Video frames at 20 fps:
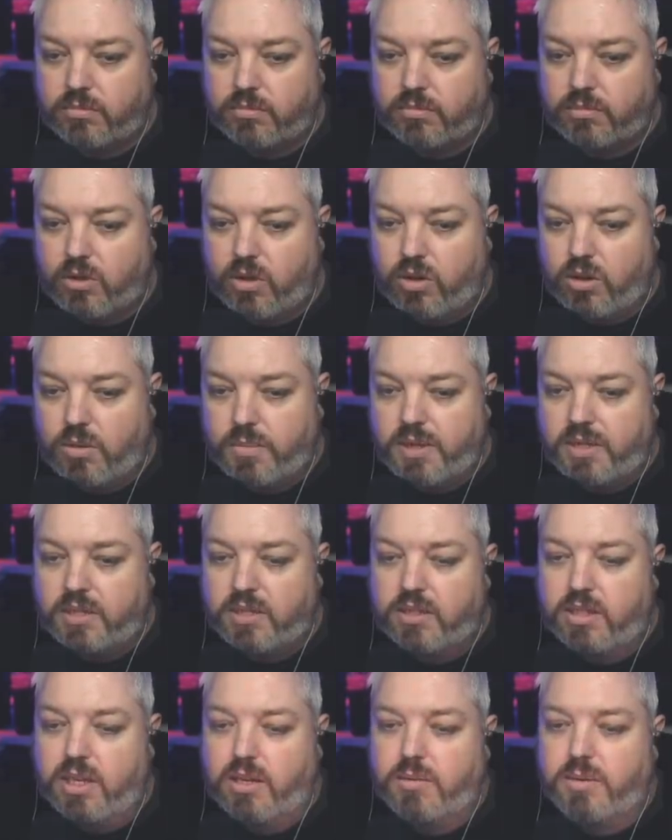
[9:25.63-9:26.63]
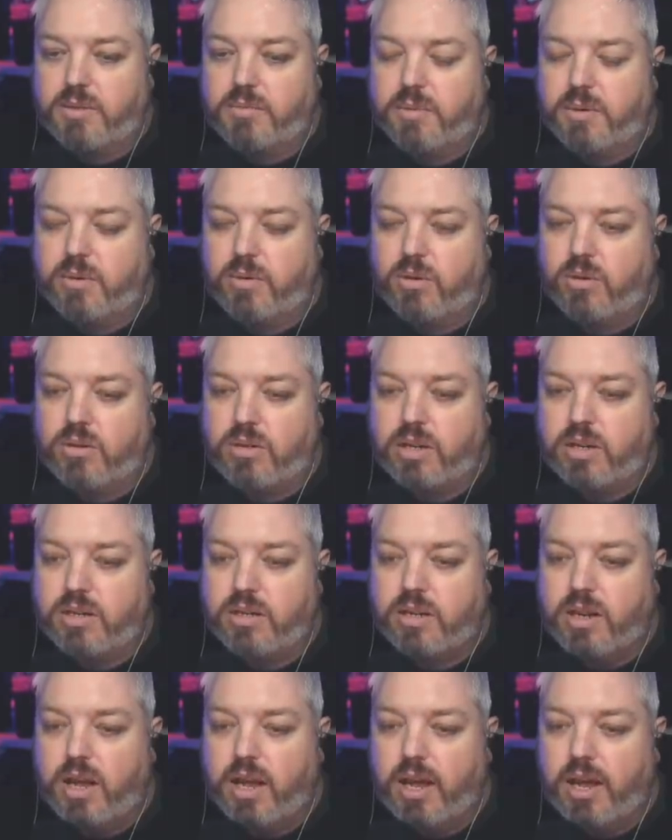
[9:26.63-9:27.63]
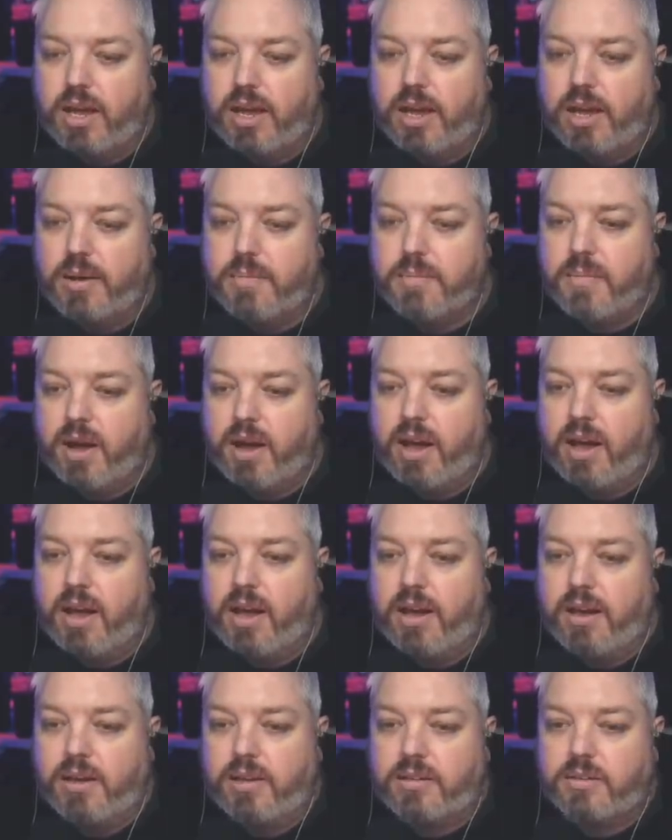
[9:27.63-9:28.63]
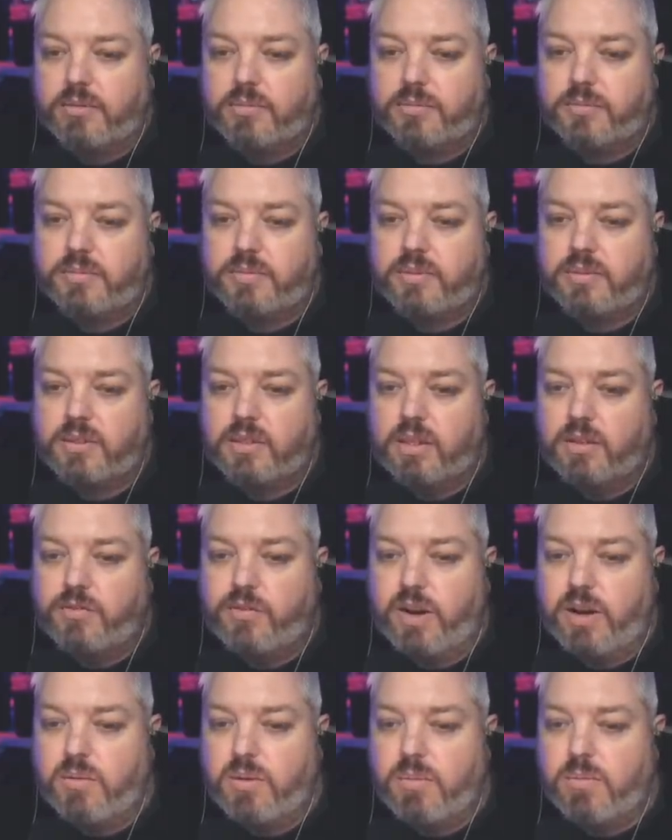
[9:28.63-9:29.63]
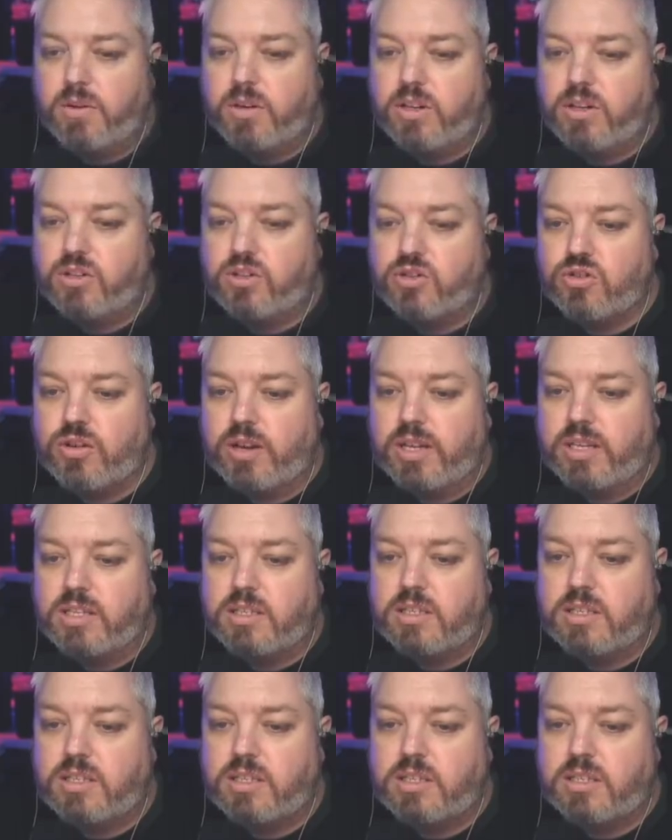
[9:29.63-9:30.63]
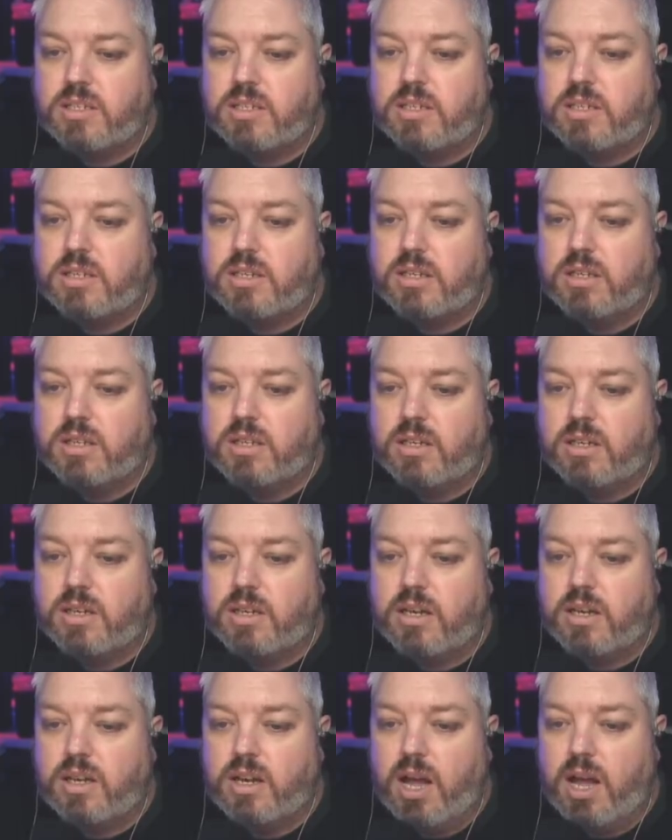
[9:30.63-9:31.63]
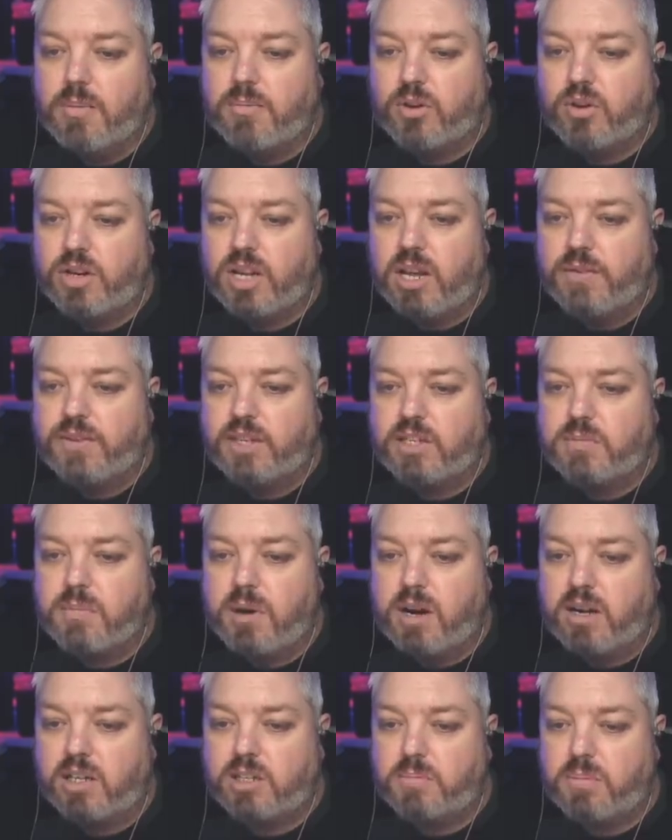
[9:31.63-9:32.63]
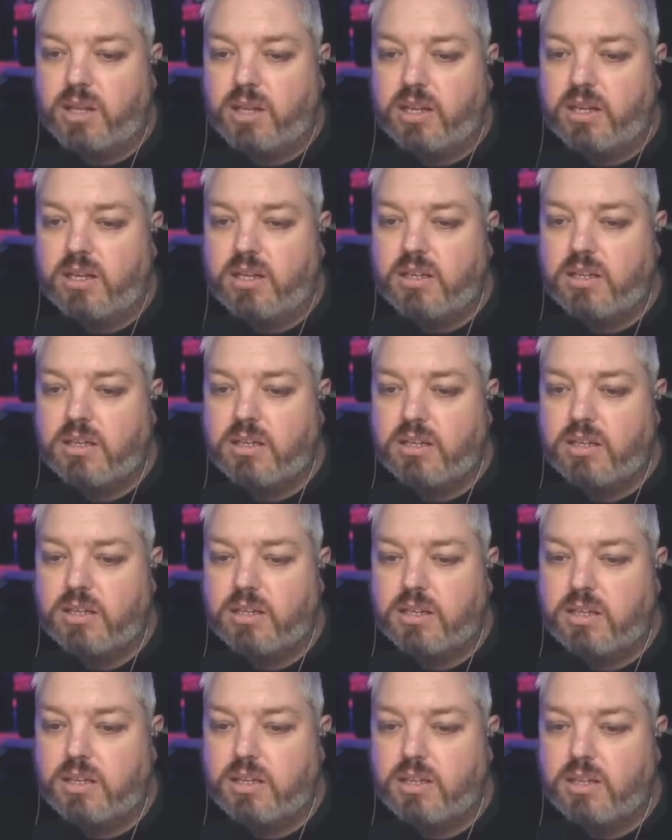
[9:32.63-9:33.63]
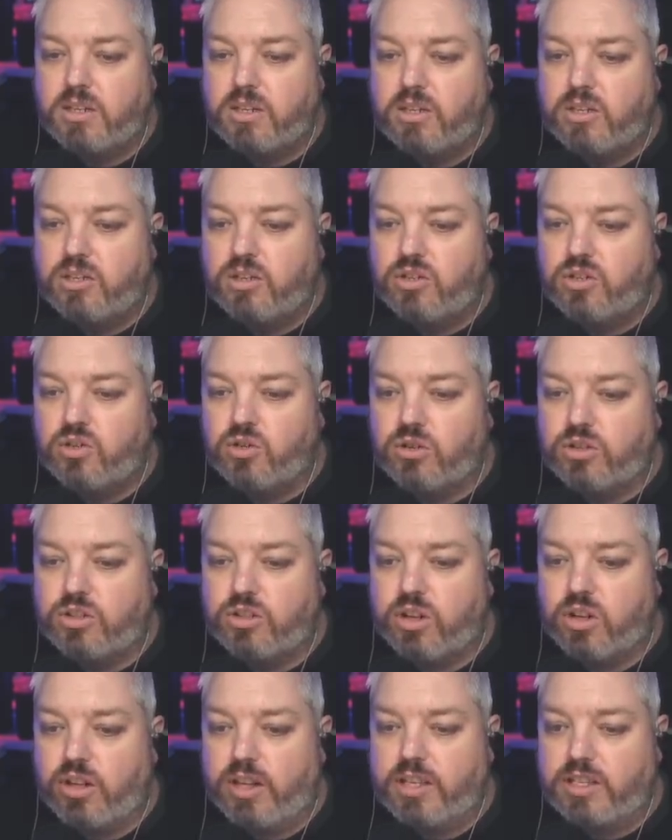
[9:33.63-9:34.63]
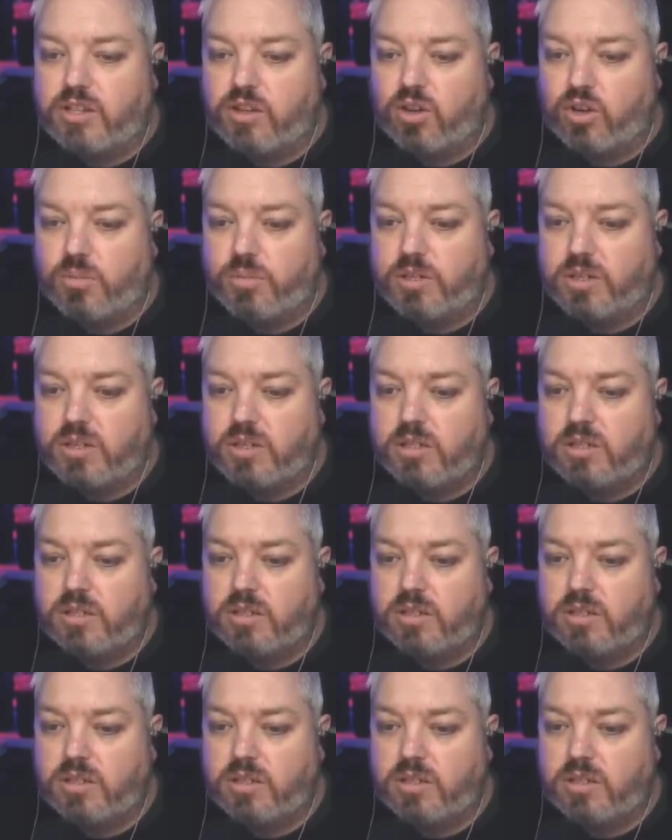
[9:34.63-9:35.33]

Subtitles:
Oh, I meant to. Yeah, I was ordering. I think what I'm going to do is I'm going to have a smart splitter, so it still has the option.